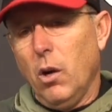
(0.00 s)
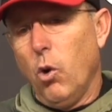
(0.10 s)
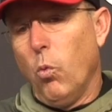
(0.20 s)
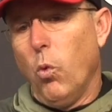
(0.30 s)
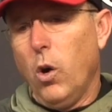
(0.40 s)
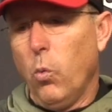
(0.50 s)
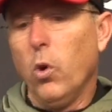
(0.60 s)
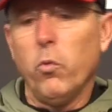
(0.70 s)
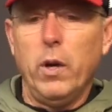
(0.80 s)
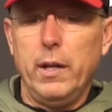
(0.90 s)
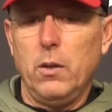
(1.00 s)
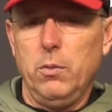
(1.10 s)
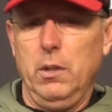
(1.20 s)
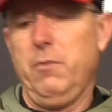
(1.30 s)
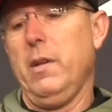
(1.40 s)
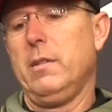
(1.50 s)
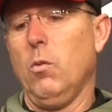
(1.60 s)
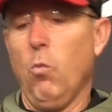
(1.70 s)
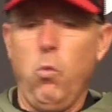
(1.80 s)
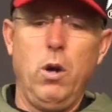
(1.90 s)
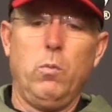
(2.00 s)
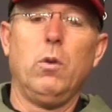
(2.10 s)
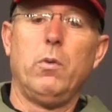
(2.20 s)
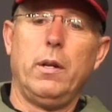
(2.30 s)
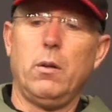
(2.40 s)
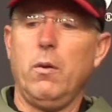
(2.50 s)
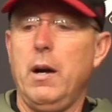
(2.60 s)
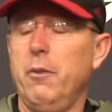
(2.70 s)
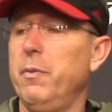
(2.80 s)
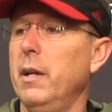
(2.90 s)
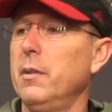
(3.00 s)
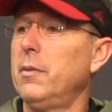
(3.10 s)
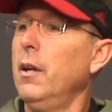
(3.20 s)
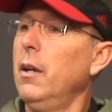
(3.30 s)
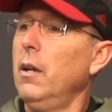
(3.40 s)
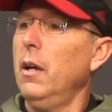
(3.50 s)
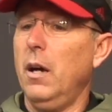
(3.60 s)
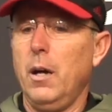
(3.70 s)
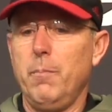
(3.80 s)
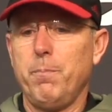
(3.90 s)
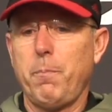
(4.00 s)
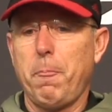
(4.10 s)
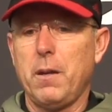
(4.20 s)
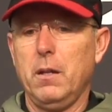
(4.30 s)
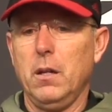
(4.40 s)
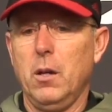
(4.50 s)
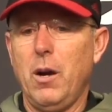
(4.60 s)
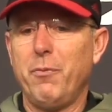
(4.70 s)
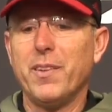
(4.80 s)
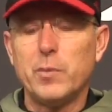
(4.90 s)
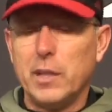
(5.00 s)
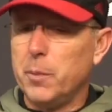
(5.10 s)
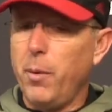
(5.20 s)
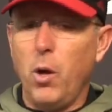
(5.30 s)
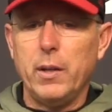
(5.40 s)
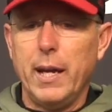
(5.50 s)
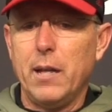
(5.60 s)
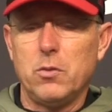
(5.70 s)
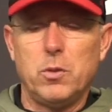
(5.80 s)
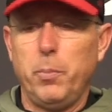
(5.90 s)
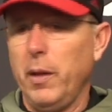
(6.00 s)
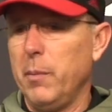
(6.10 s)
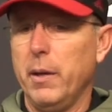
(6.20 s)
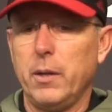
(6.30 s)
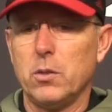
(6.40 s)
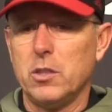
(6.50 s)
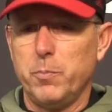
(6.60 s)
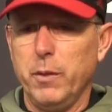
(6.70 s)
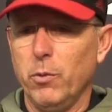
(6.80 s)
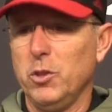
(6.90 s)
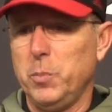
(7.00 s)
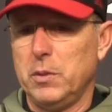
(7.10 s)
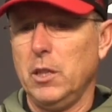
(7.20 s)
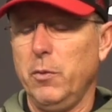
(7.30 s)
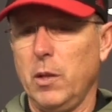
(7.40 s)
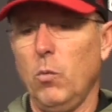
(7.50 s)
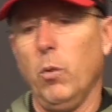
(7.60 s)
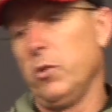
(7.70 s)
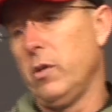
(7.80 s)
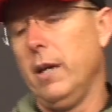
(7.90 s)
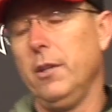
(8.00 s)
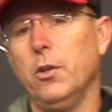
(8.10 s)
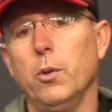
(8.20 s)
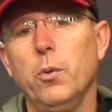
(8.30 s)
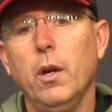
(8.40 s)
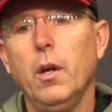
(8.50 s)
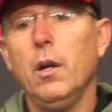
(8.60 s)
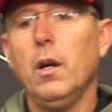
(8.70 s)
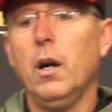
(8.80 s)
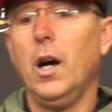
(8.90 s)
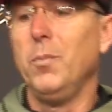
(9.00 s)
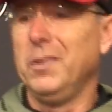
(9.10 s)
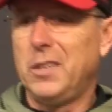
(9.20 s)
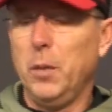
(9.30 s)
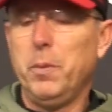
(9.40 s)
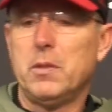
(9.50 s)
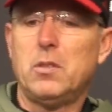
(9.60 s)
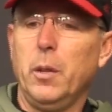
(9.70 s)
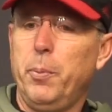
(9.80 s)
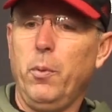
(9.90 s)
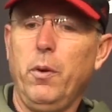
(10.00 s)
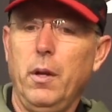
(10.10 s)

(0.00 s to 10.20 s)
on what we're running on defense, what we're running on offense. You know, offensively, get the ball in the hands of some playmakers. Let's be real specific in what we're trying to do. Let's keep it simple.